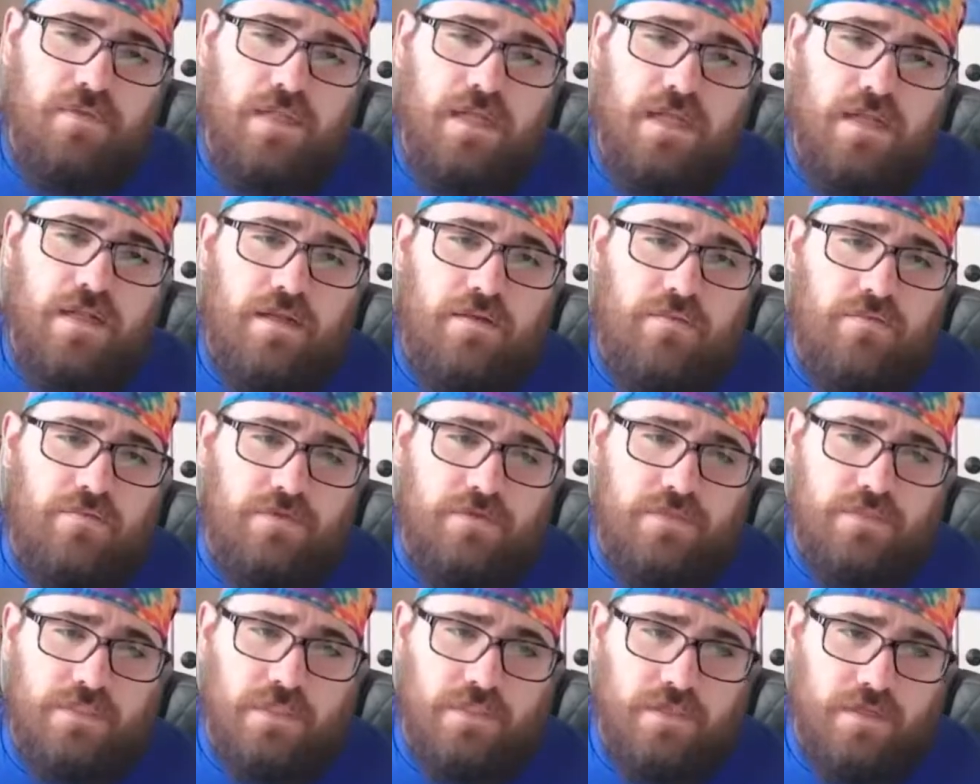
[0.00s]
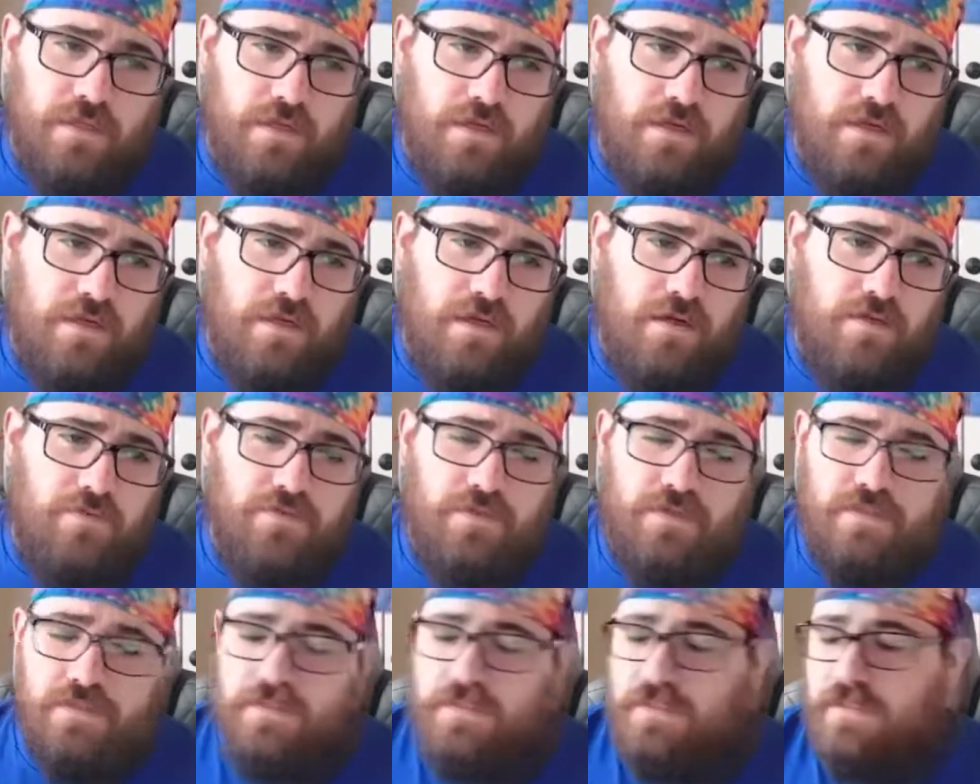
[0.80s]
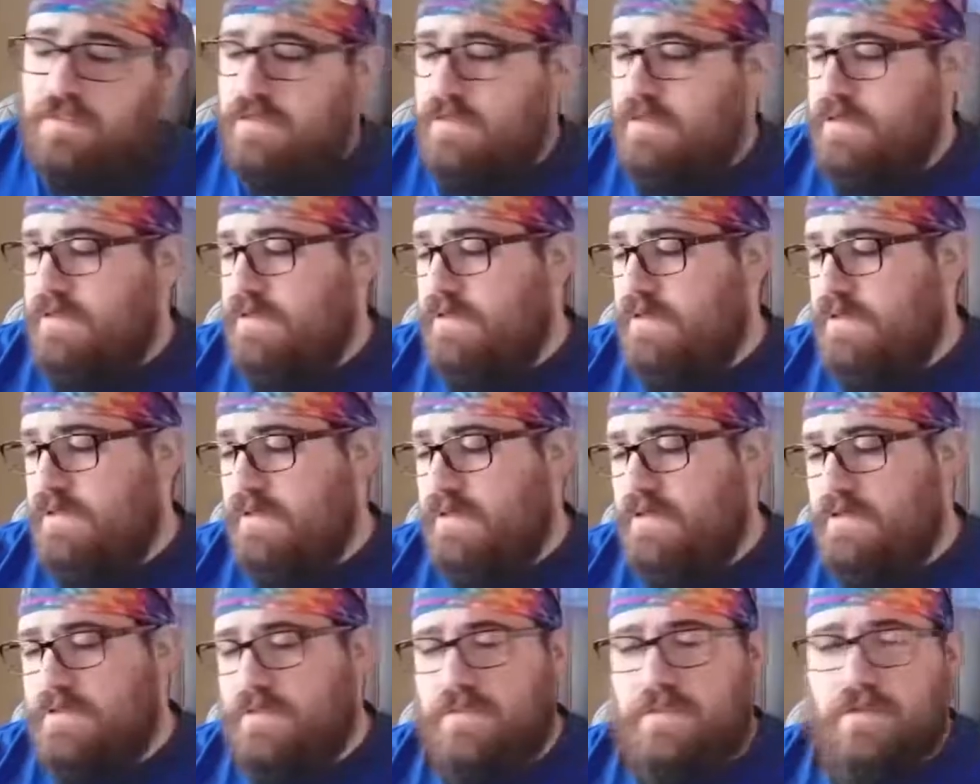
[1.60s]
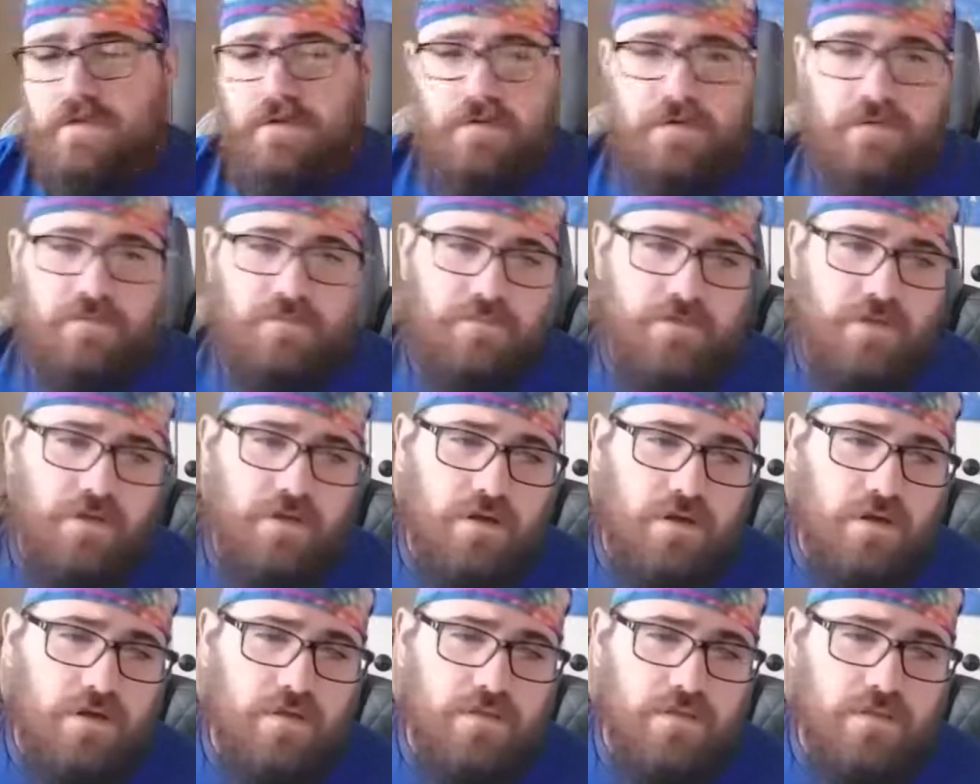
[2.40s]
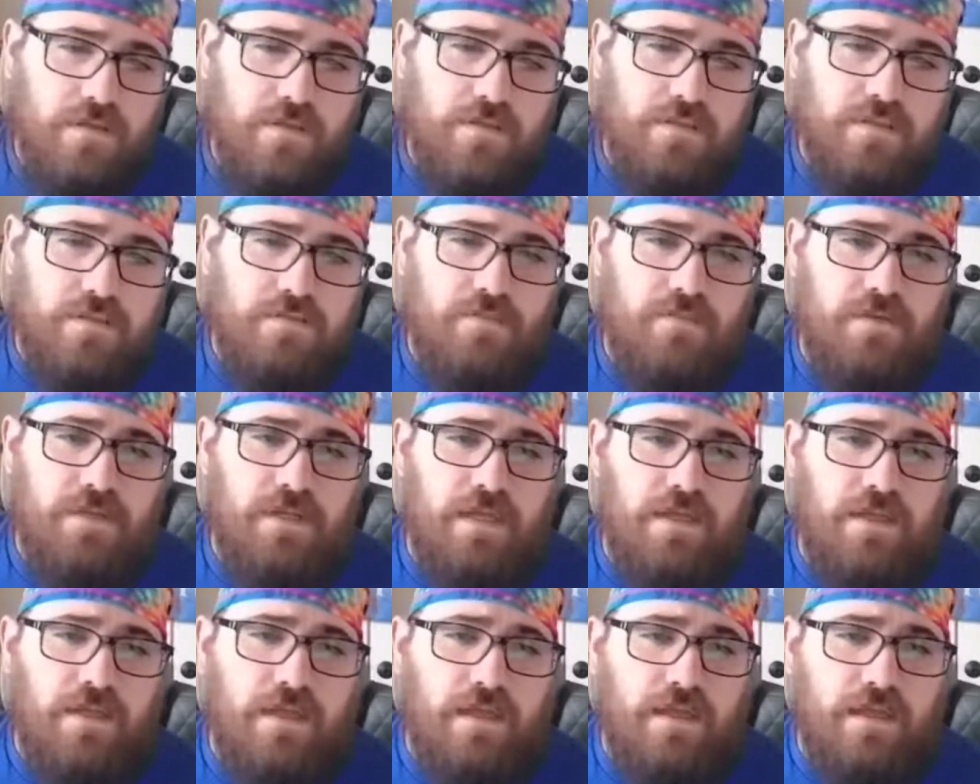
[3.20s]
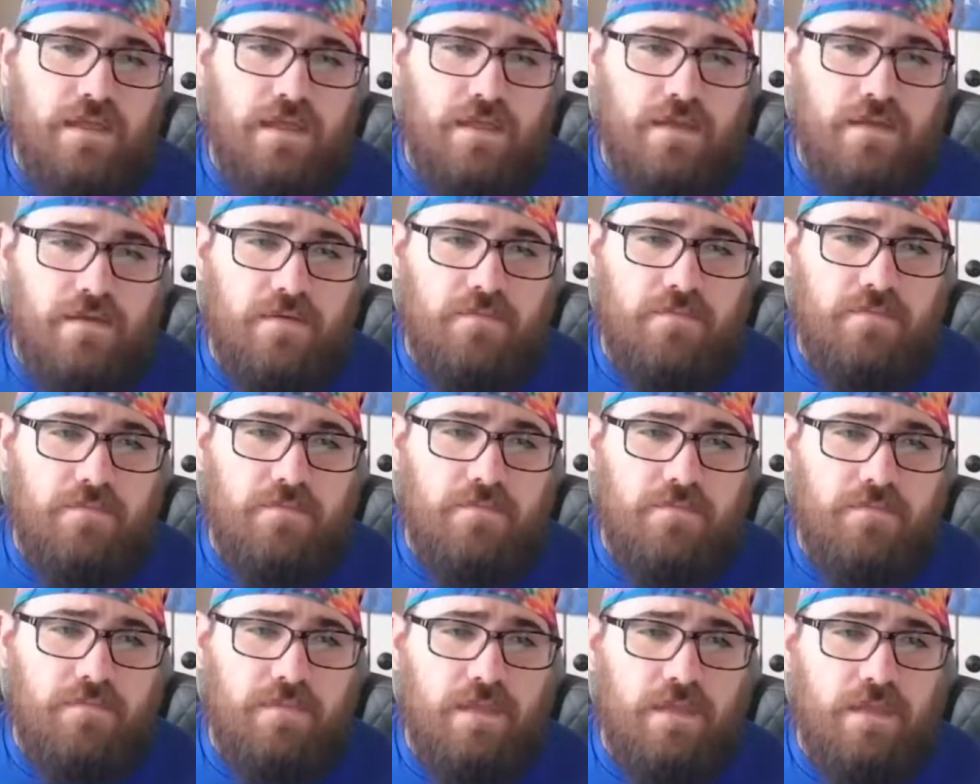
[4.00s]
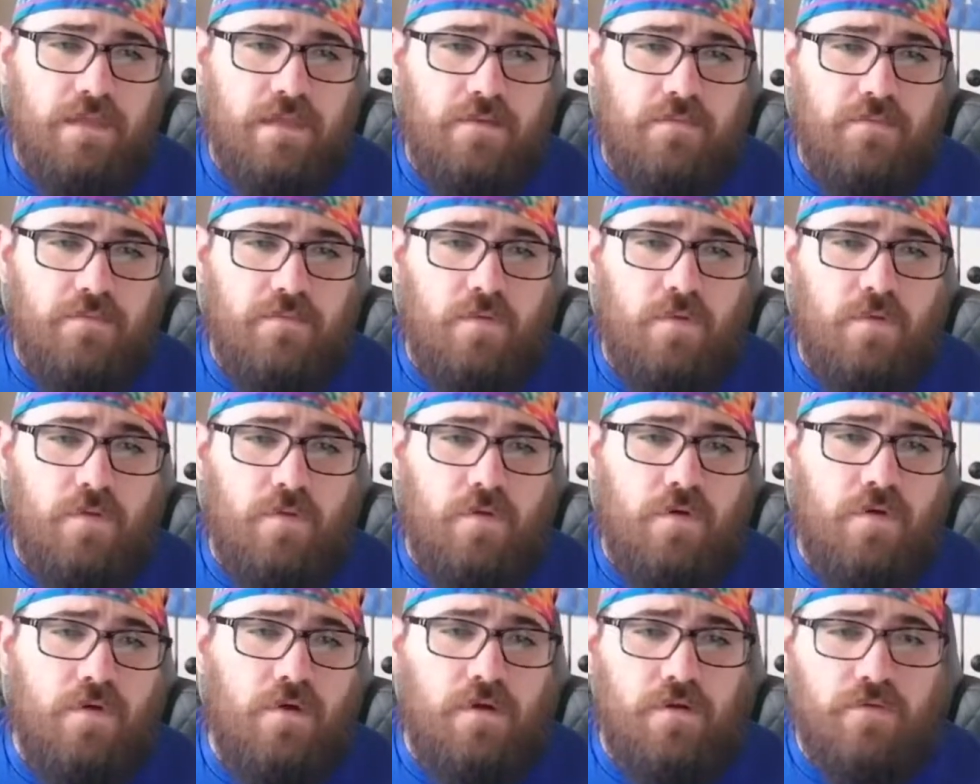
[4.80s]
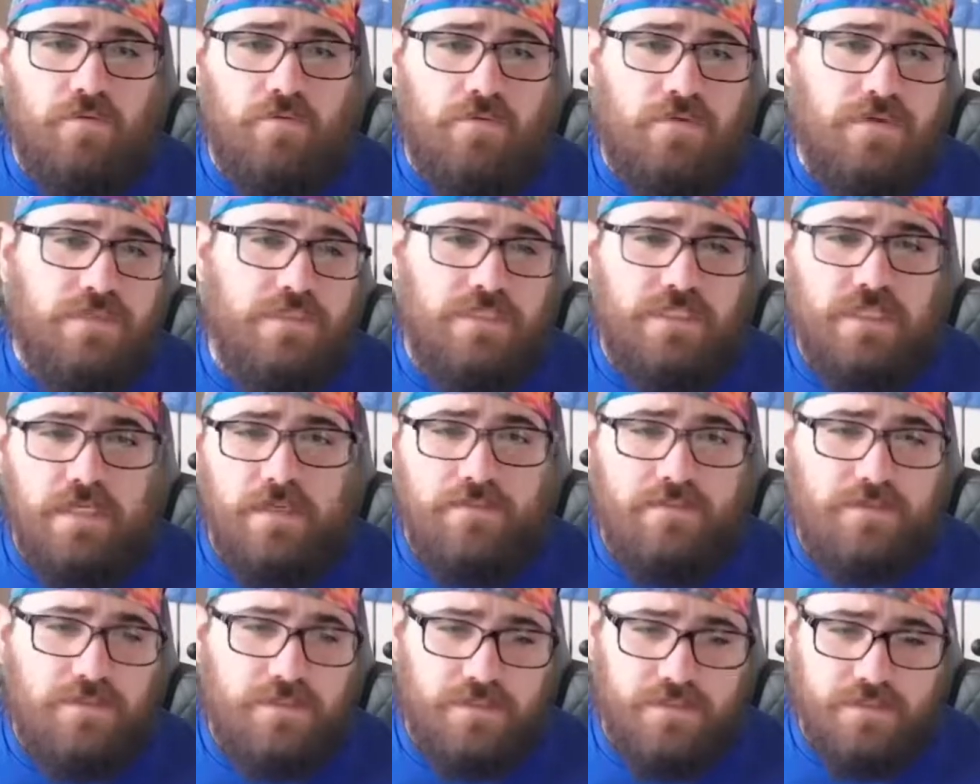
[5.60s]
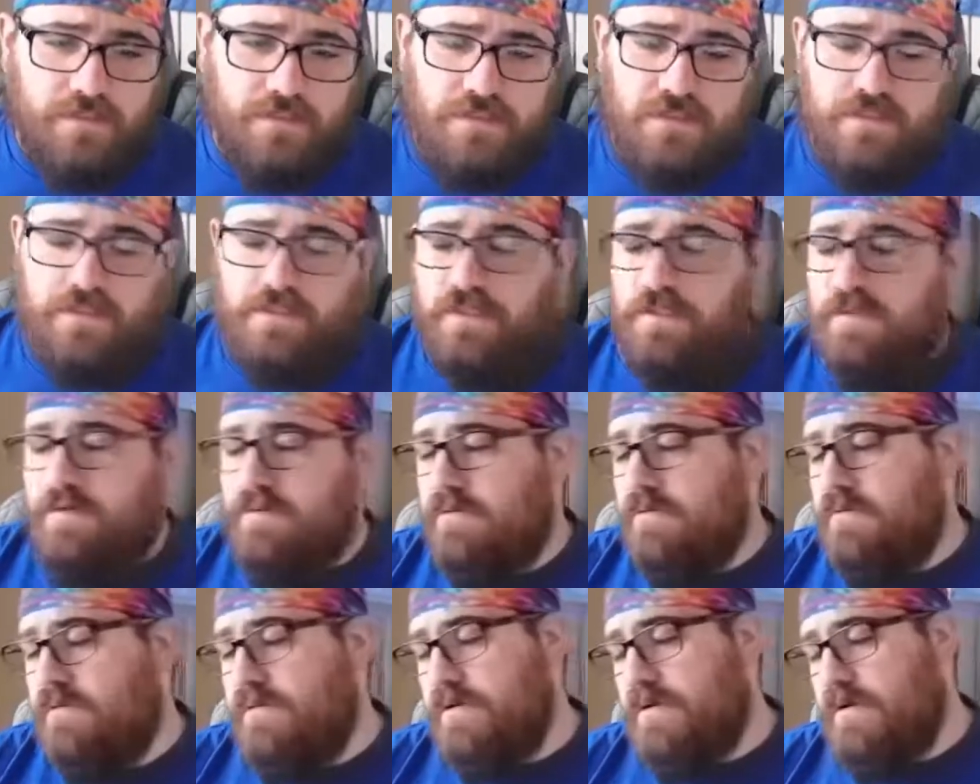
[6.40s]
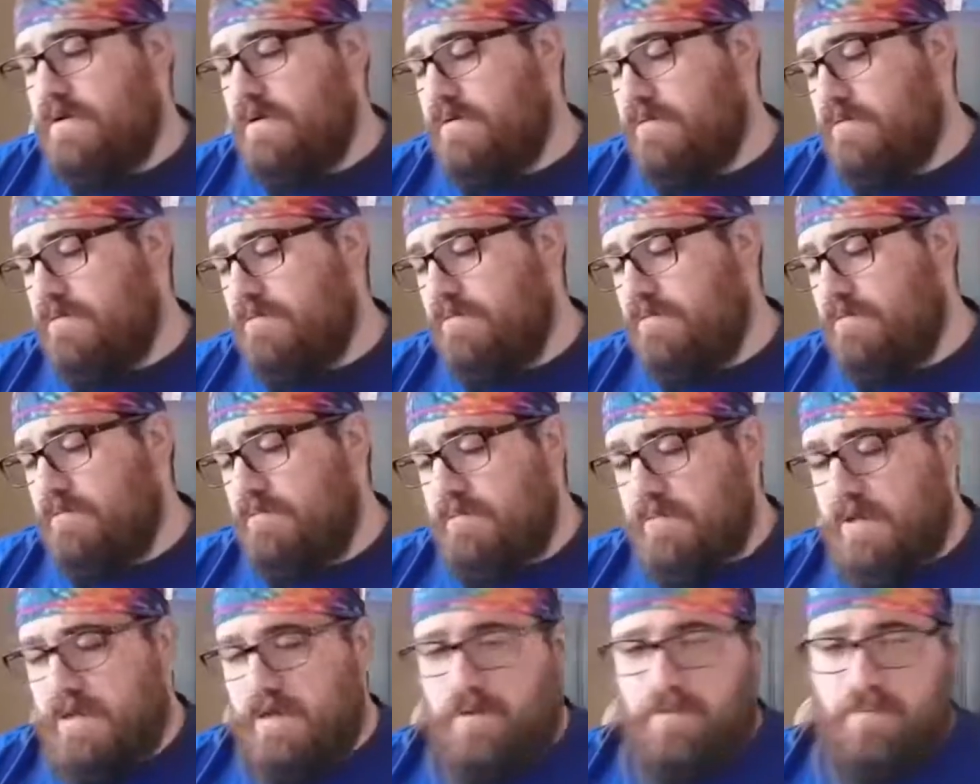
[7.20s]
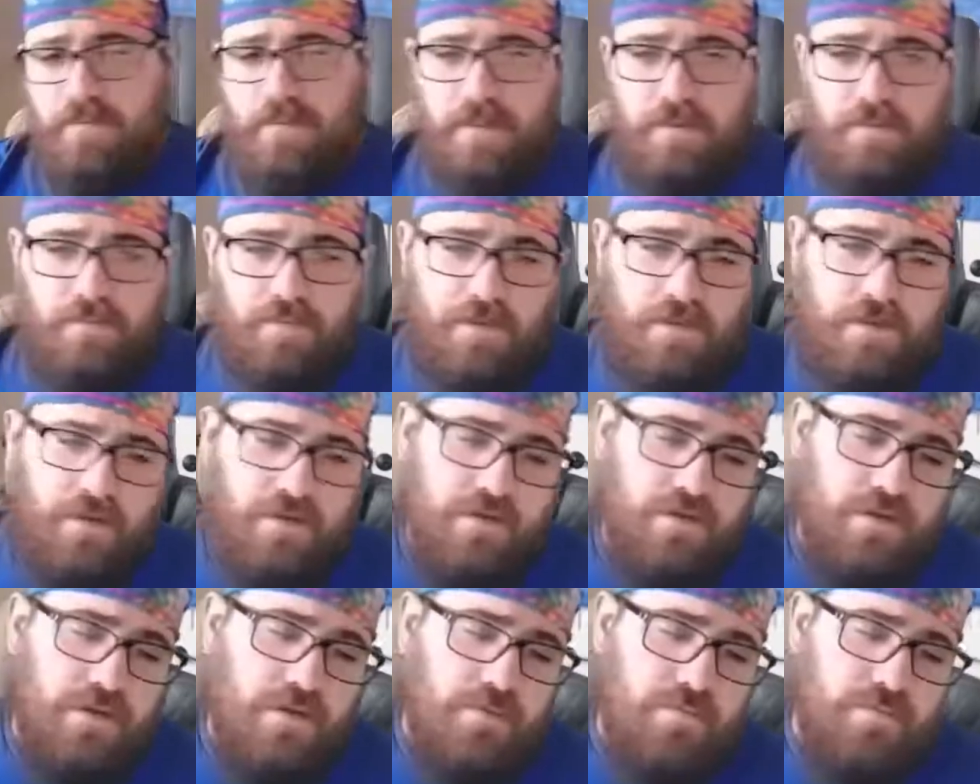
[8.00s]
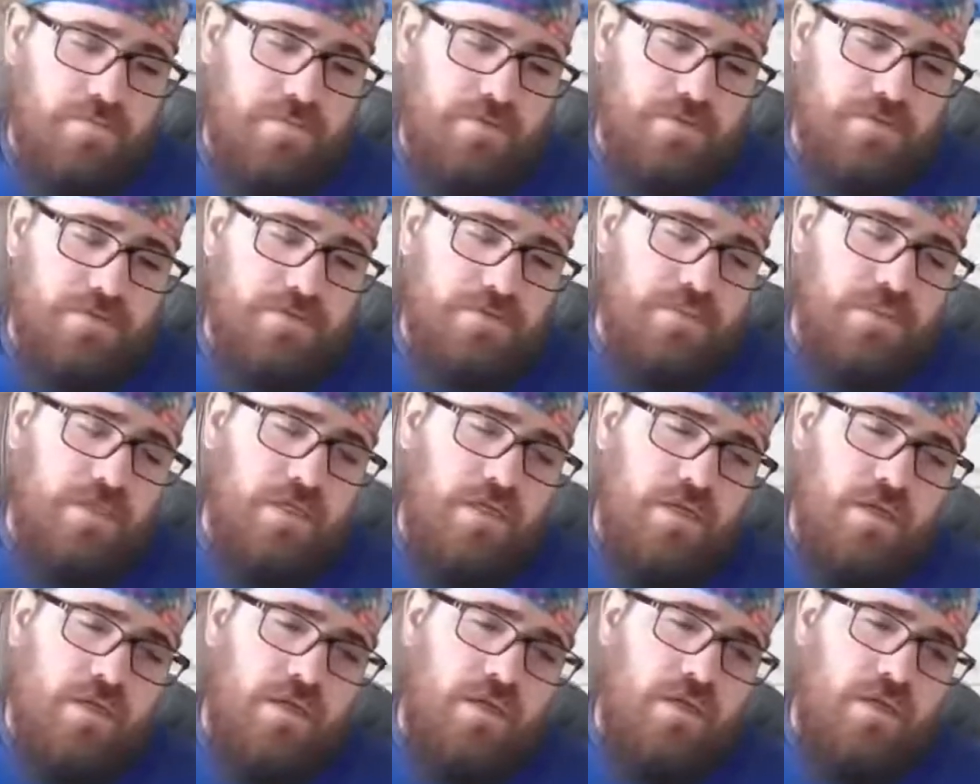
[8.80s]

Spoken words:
Clyde Edwards-Helaire, obviously you're going to start him regardless, but I like him getting more reception, so better PPR numbers.